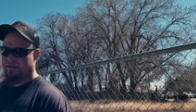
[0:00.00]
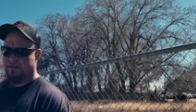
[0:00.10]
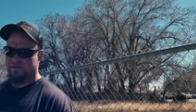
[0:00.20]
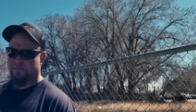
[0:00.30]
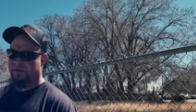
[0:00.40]

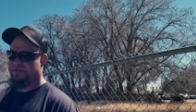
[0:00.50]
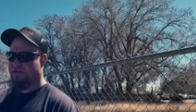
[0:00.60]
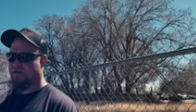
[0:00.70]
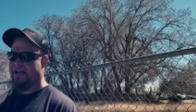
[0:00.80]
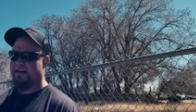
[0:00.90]
there's a bunch
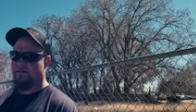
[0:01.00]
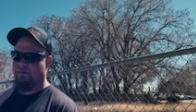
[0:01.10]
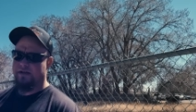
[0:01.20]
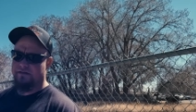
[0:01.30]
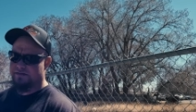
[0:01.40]
of cracked
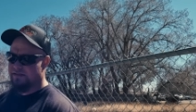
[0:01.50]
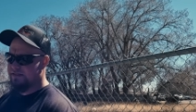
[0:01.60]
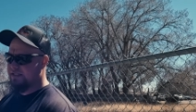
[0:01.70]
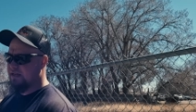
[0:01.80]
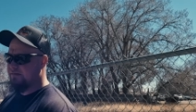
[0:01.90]
welds and
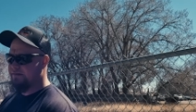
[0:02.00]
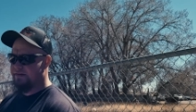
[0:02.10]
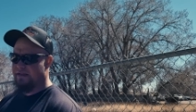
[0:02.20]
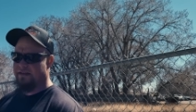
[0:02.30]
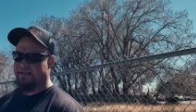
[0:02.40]
stuff
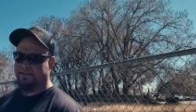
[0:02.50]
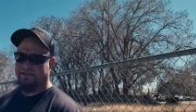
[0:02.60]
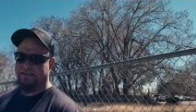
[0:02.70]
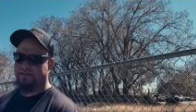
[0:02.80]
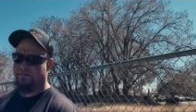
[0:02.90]
that at
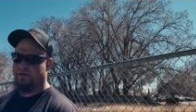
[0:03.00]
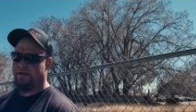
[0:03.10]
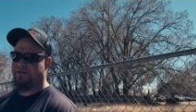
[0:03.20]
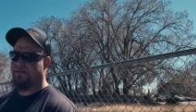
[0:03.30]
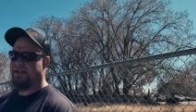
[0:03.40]
least needs to
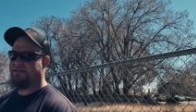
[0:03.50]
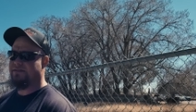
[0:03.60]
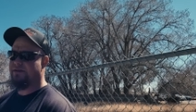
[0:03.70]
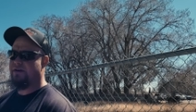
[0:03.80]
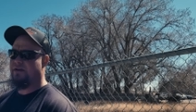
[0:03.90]
be addressed
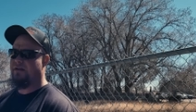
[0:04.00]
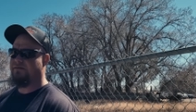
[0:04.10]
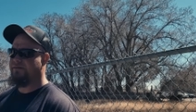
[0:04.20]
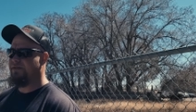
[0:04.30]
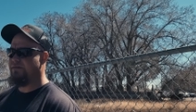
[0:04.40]
so you're not
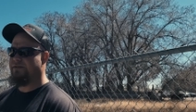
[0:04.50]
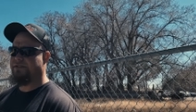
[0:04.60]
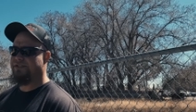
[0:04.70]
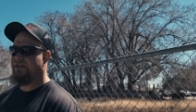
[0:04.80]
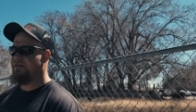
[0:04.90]
doing
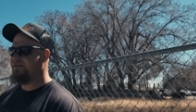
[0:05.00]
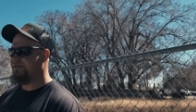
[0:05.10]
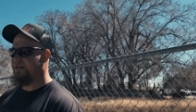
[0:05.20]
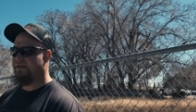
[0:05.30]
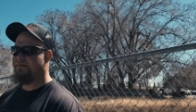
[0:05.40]
this shit on the
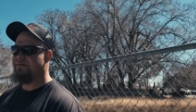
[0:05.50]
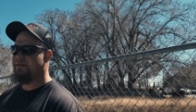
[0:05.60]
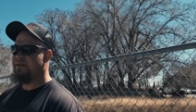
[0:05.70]
trail.